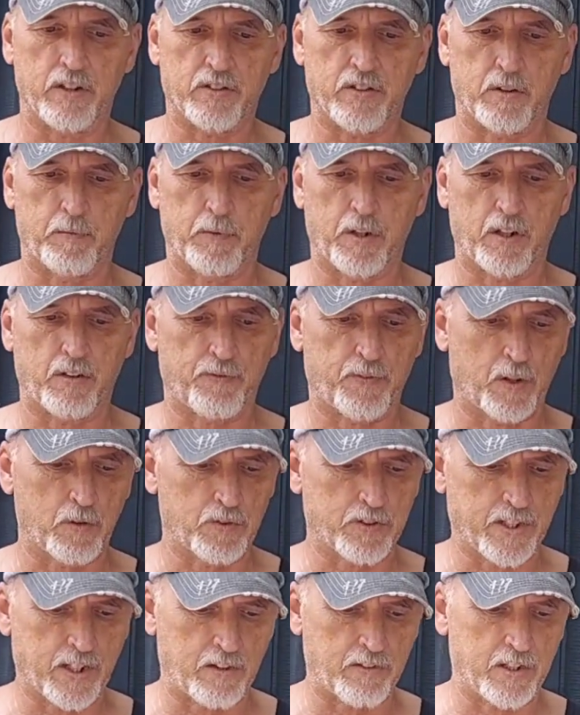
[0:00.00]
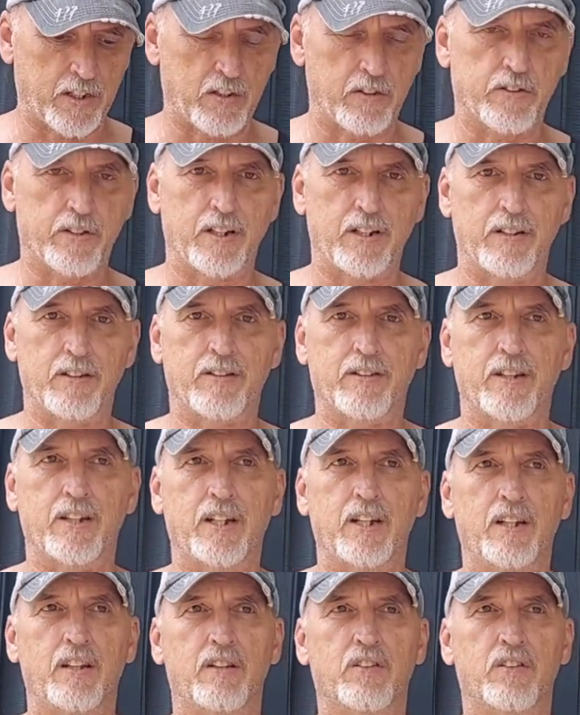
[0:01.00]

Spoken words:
there's some folks down here in Tennessee